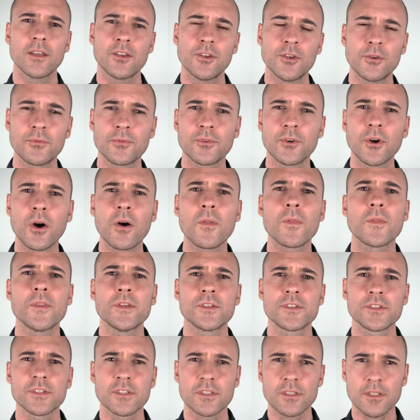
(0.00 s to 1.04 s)
you've got
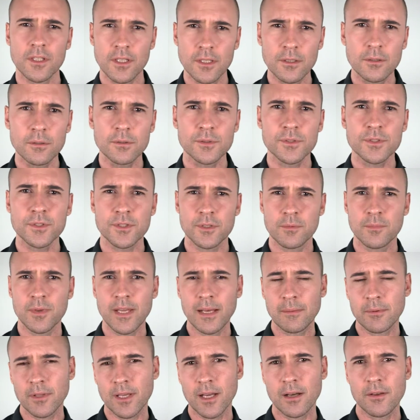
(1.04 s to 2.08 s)
the skills to be
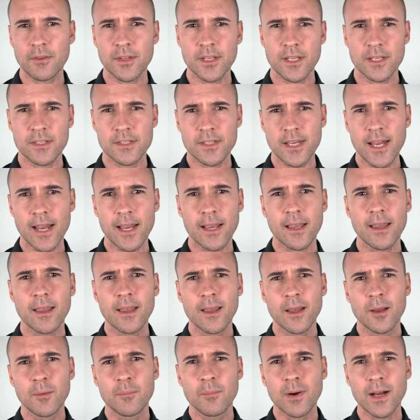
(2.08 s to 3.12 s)
able to go on the
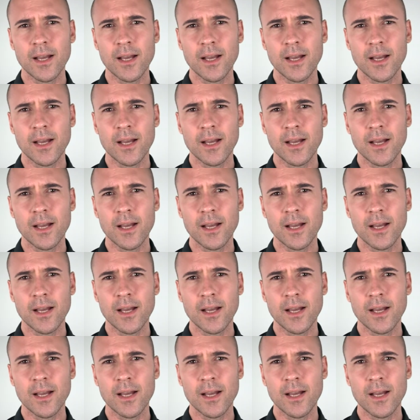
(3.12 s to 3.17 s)
attack,